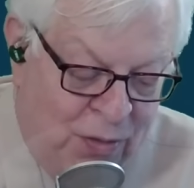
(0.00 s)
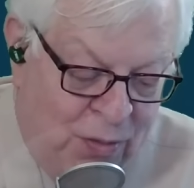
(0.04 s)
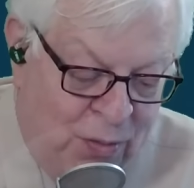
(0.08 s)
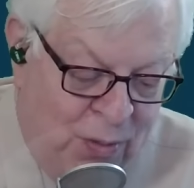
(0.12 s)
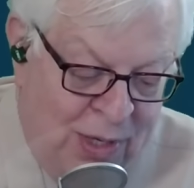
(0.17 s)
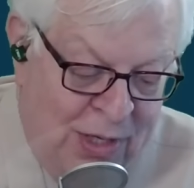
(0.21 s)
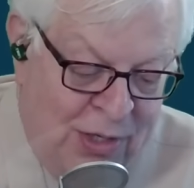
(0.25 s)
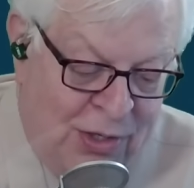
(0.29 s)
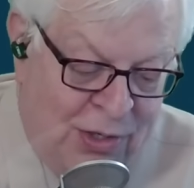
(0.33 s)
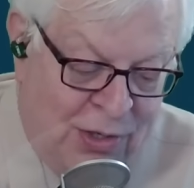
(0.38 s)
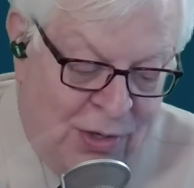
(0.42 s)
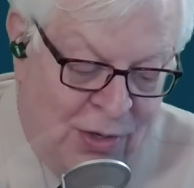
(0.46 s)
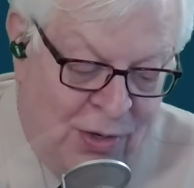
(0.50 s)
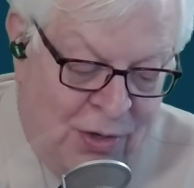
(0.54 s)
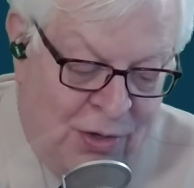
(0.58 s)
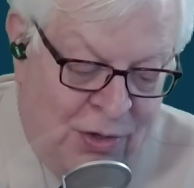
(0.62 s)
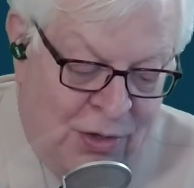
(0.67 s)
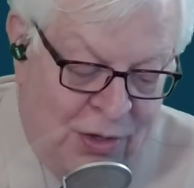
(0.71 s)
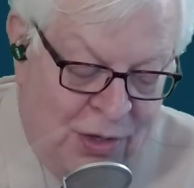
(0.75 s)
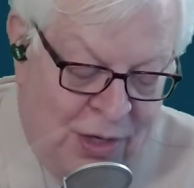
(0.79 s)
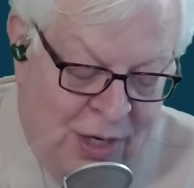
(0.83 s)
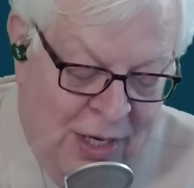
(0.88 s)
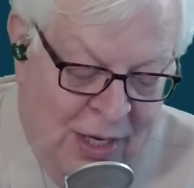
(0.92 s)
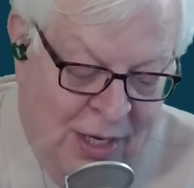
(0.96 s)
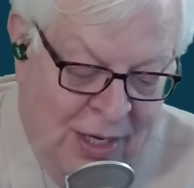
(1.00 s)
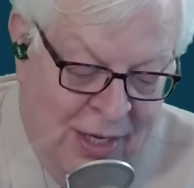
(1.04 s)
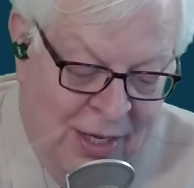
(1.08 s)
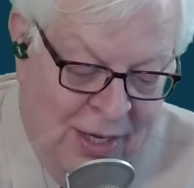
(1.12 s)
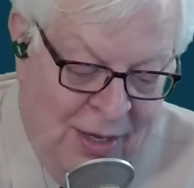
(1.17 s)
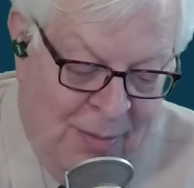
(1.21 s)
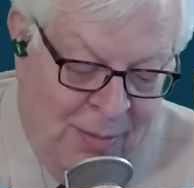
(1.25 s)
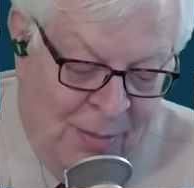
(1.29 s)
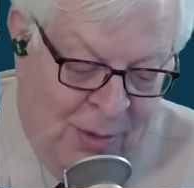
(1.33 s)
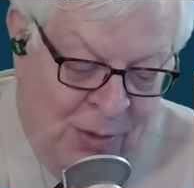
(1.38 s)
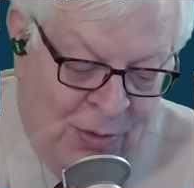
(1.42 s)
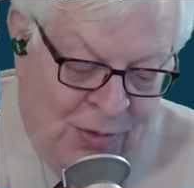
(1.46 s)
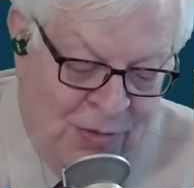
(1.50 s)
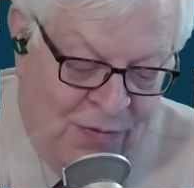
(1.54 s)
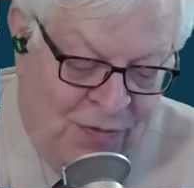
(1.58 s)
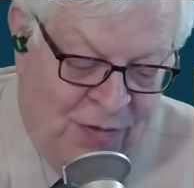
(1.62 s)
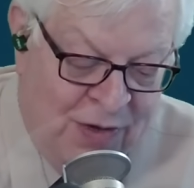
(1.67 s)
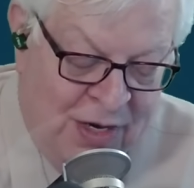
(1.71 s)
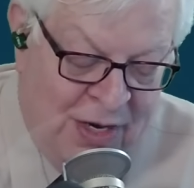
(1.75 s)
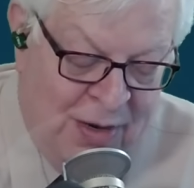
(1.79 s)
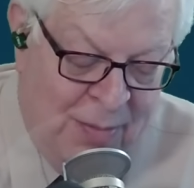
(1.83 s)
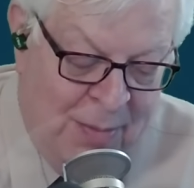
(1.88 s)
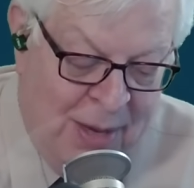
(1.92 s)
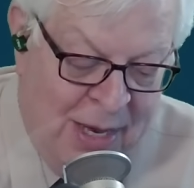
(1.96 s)
research, most
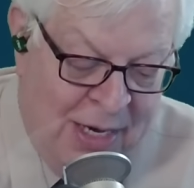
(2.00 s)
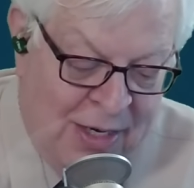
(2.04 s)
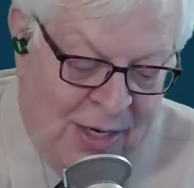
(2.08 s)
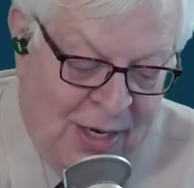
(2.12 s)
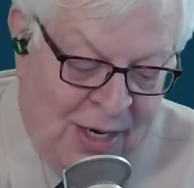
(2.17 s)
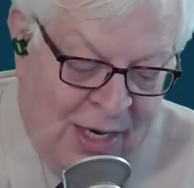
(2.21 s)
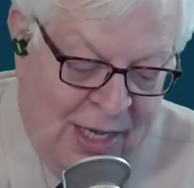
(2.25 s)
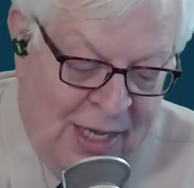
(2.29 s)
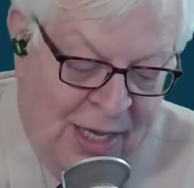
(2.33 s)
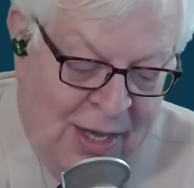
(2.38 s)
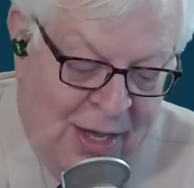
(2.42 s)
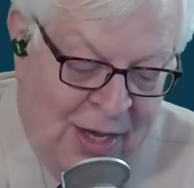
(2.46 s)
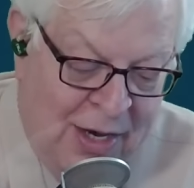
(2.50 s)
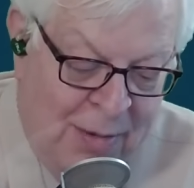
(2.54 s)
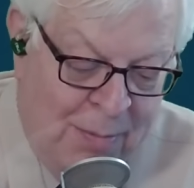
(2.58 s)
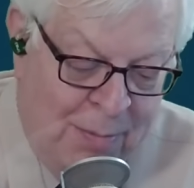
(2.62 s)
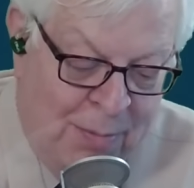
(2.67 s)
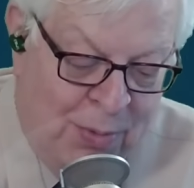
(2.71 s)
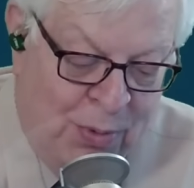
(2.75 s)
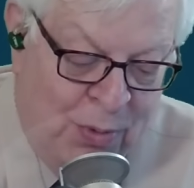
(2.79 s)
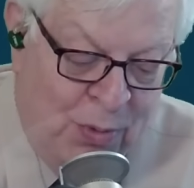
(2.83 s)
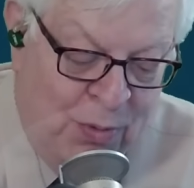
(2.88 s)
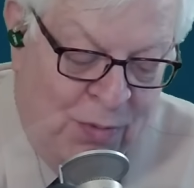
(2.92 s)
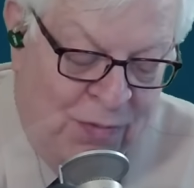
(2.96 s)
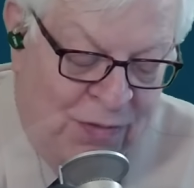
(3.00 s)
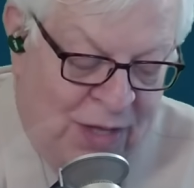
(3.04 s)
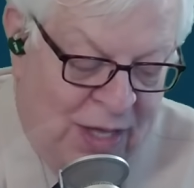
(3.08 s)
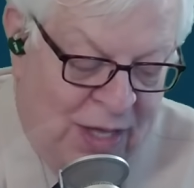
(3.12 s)
fundamentally on improved